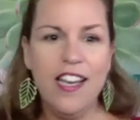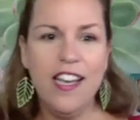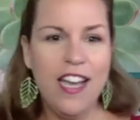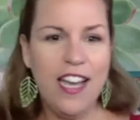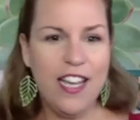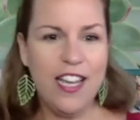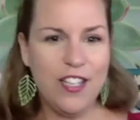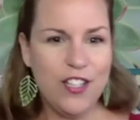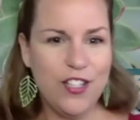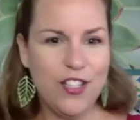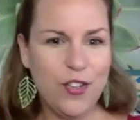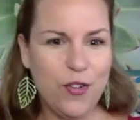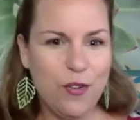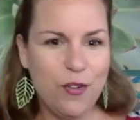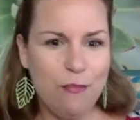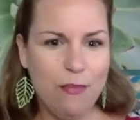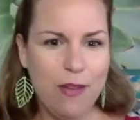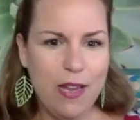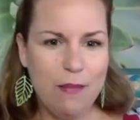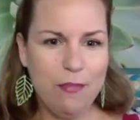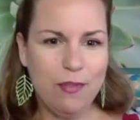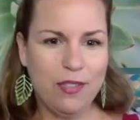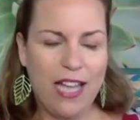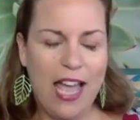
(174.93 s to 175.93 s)
And so to be
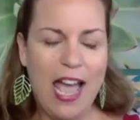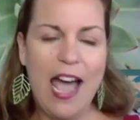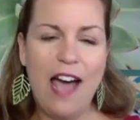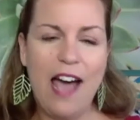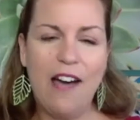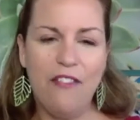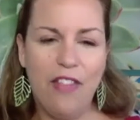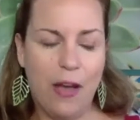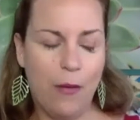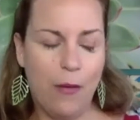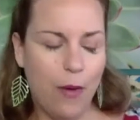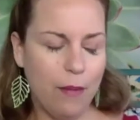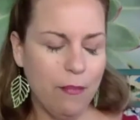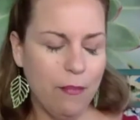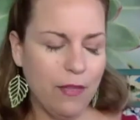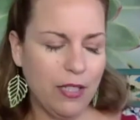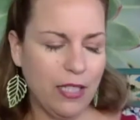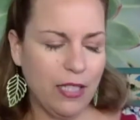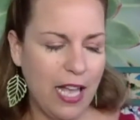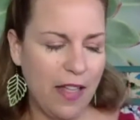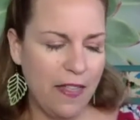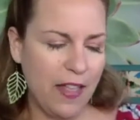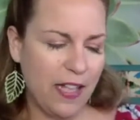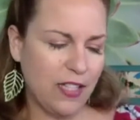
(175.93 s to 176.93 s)
able to have that, well, I'm
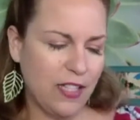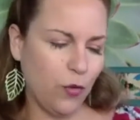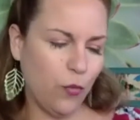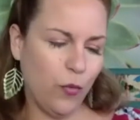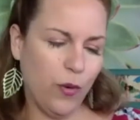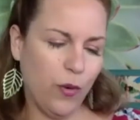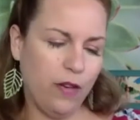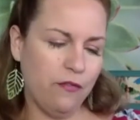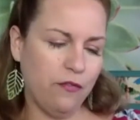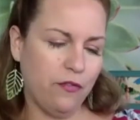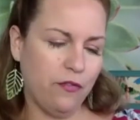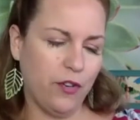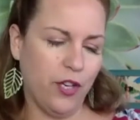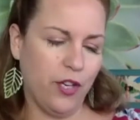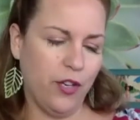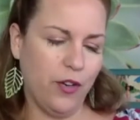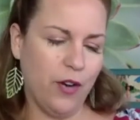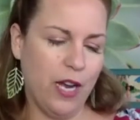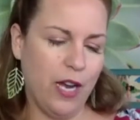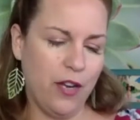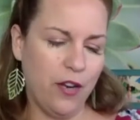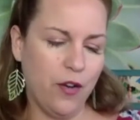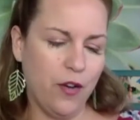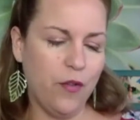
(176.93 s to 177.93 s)
glad that's a win for you.
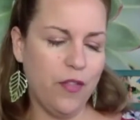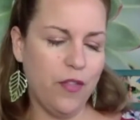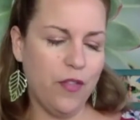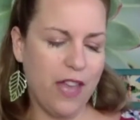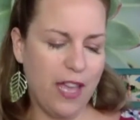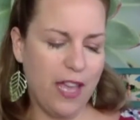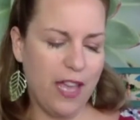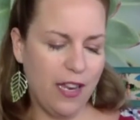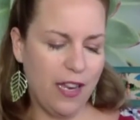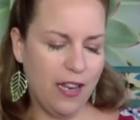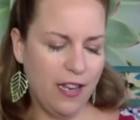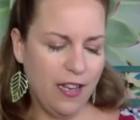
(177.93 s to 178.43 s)
I know that